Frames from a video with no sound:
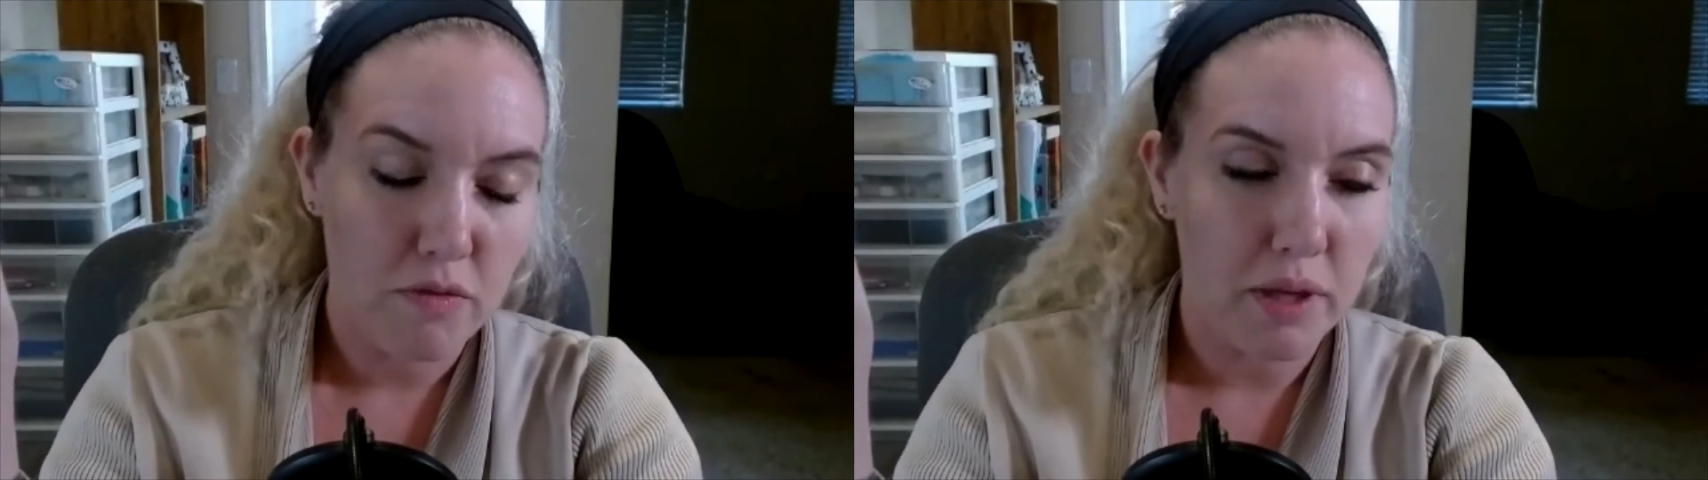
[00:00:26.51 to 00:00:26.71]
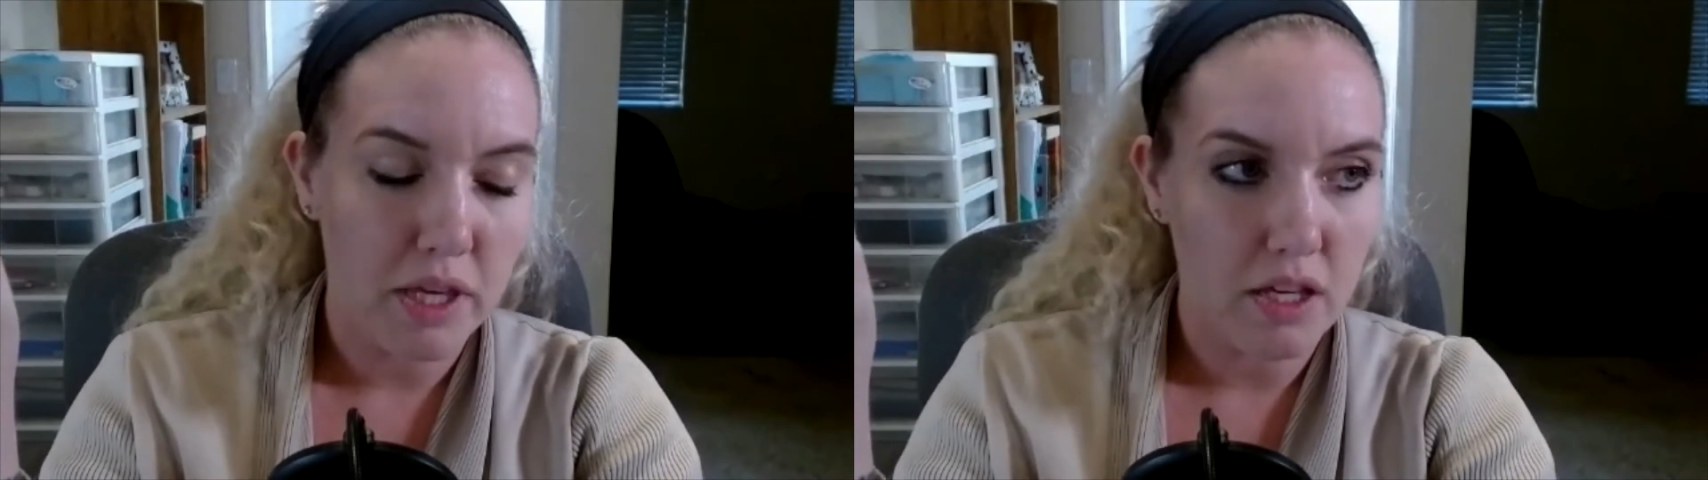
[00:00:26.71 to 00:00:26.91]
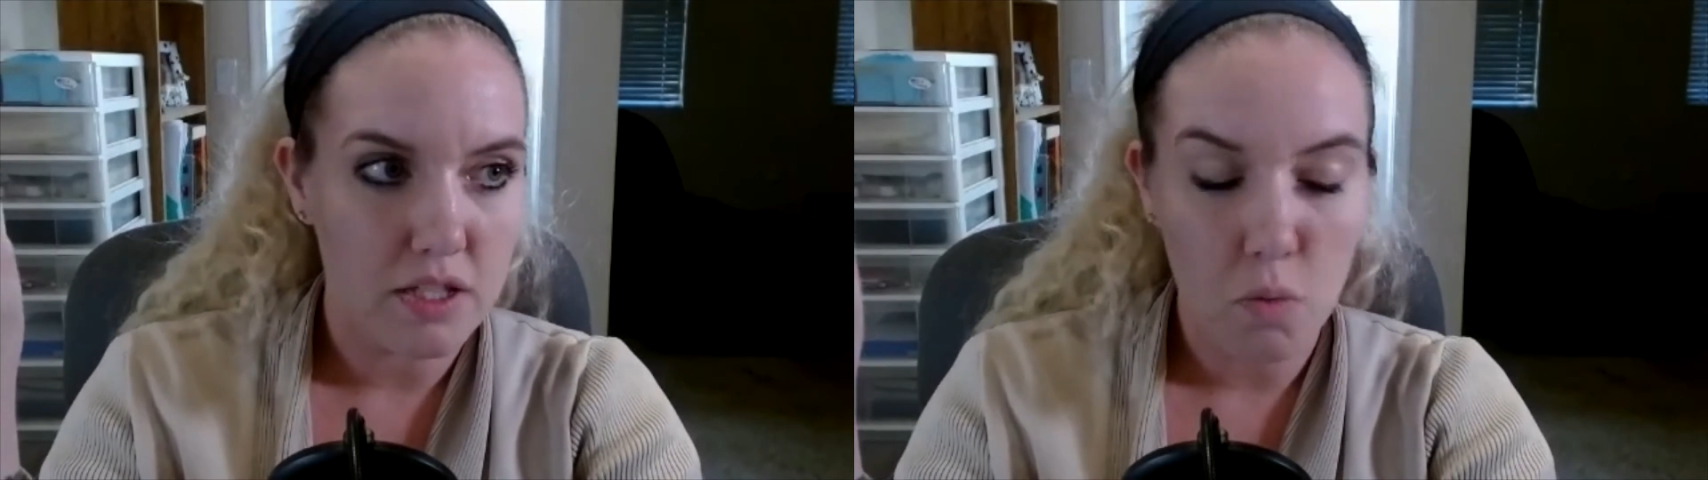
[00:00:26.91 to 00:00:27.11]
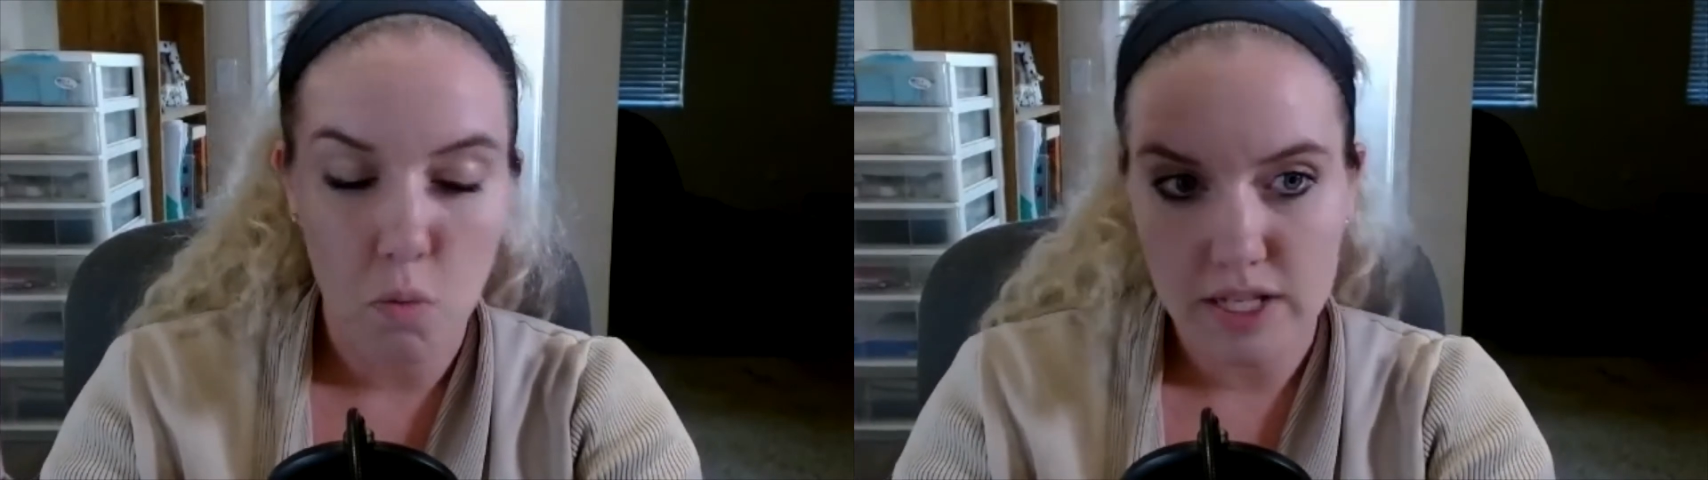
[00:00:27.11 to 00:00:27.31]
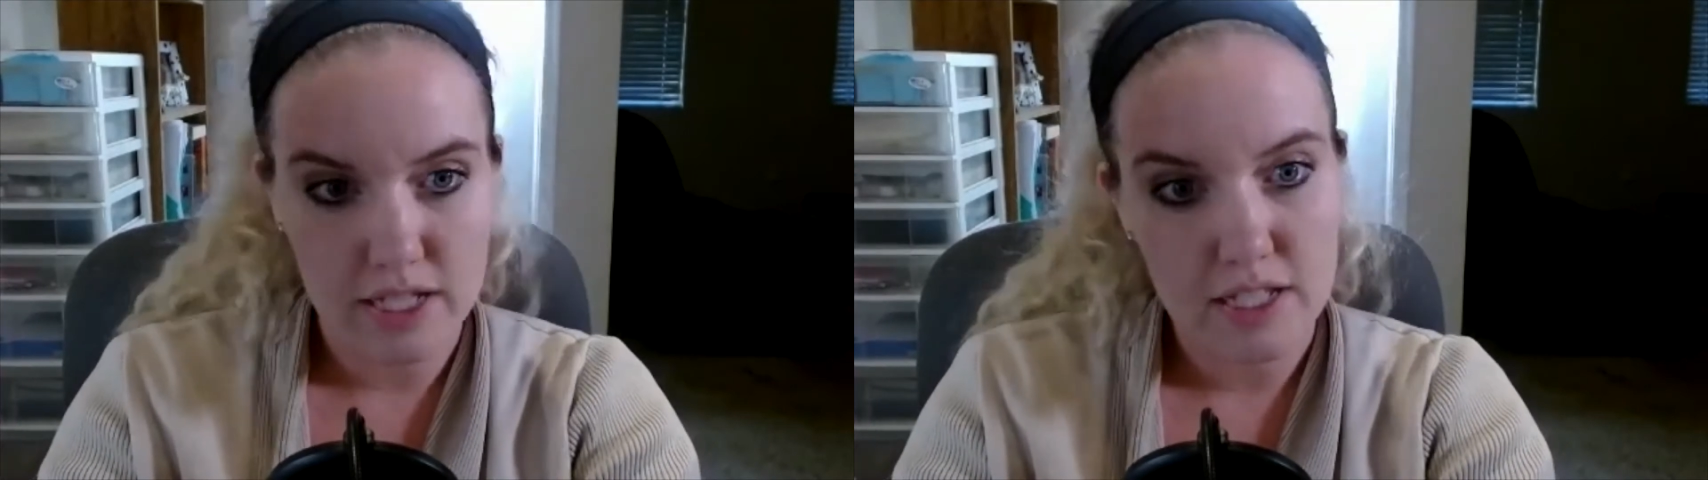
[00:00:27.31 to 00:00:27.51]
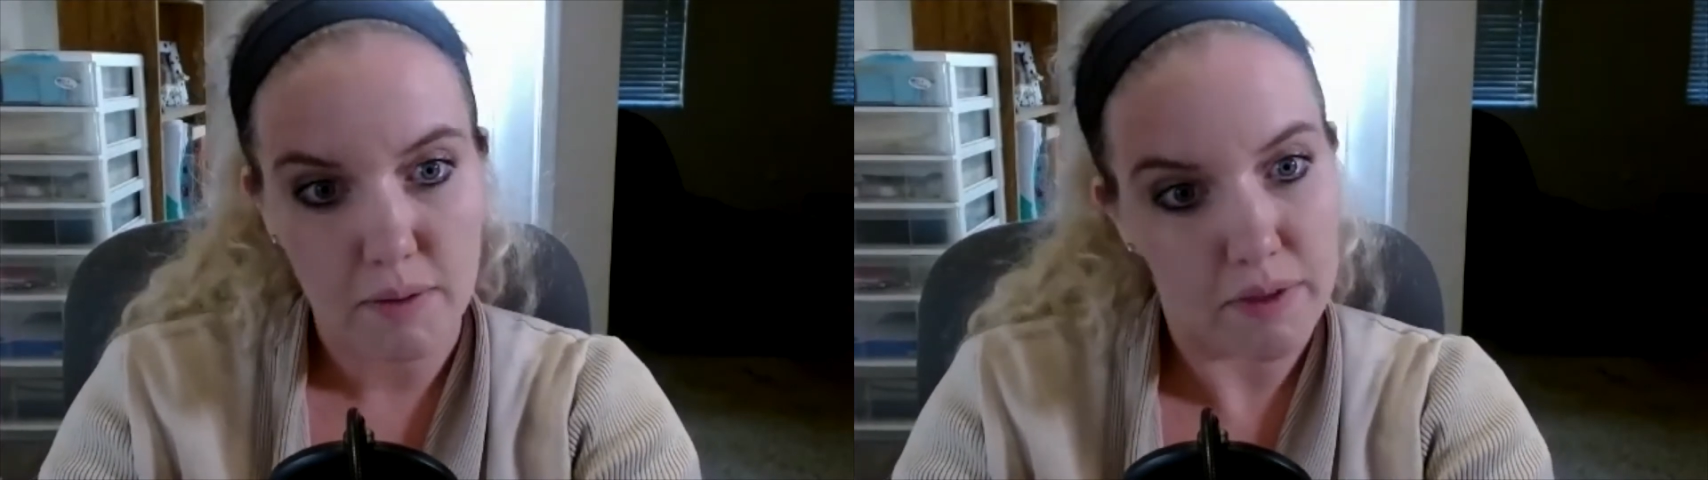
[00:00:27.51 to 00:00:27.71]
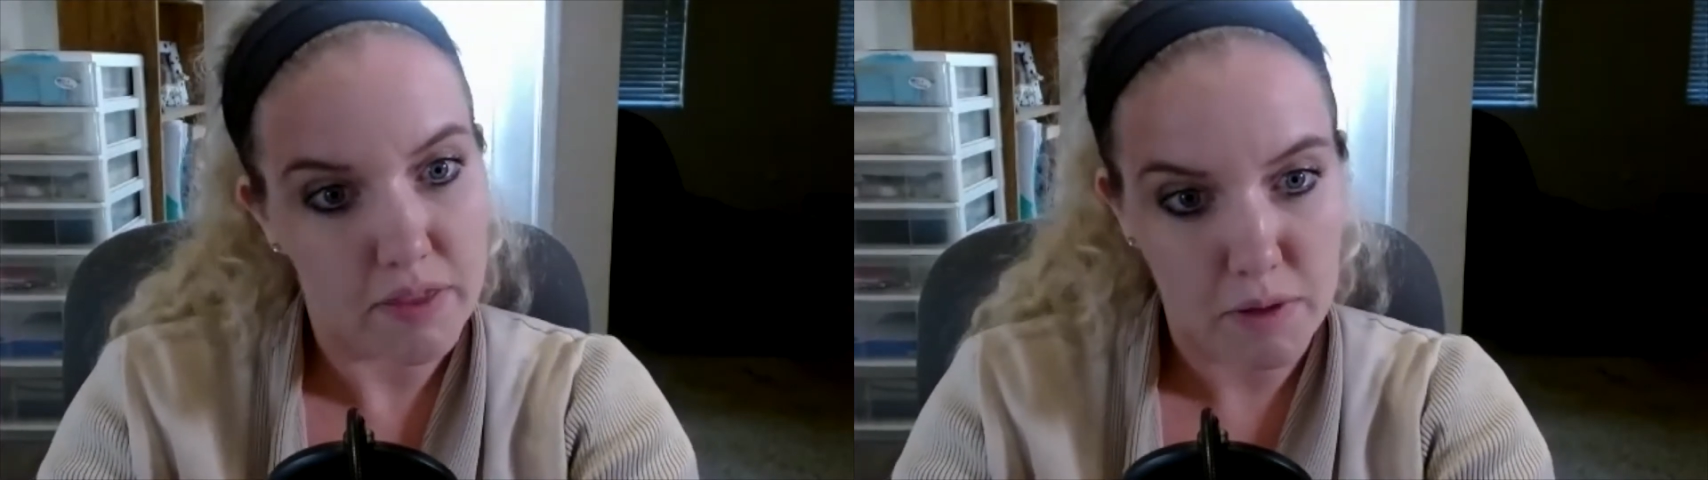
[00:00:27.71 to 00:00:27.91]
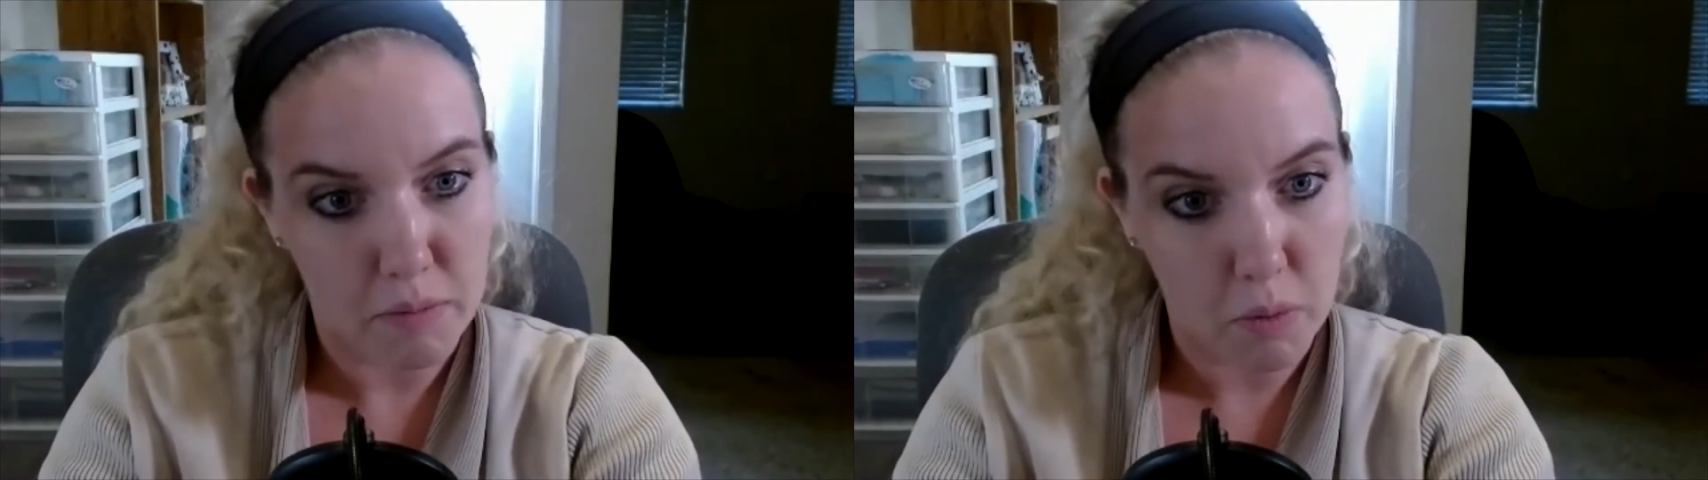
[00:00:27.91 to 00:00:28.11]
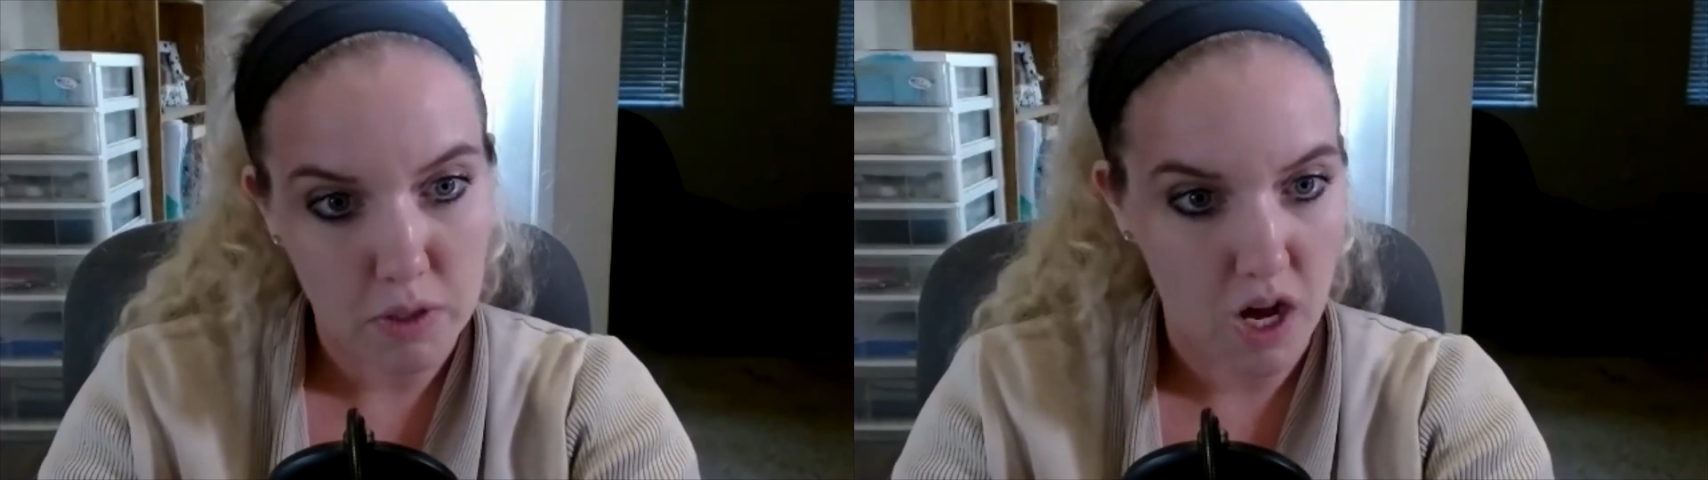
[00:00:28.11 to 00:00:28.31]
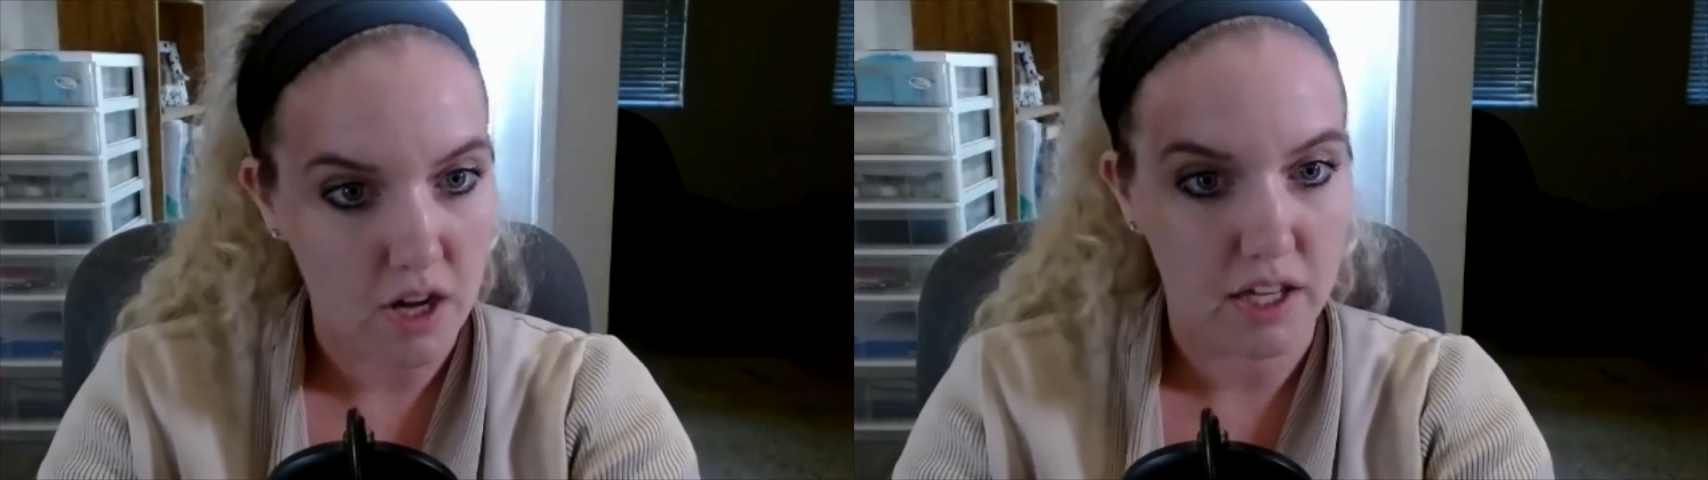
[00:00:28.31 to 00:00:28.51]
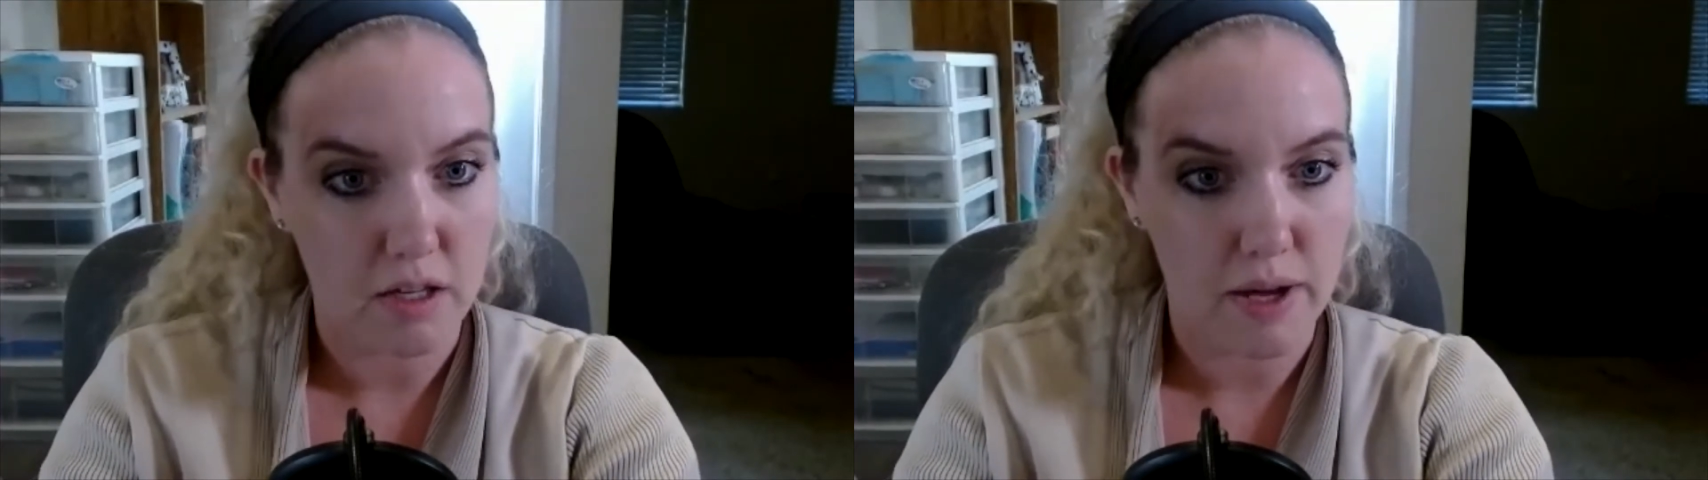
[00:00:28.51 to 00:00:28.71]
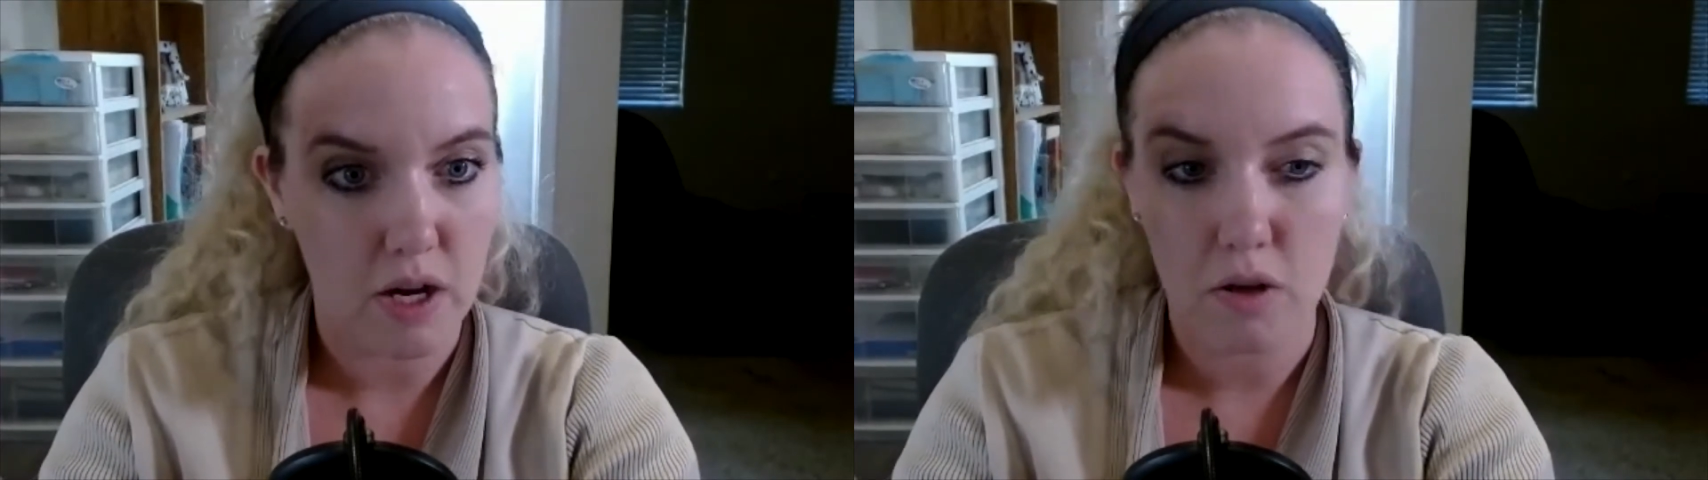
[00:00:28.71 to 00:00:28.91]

because it wasn't something that people were talking about.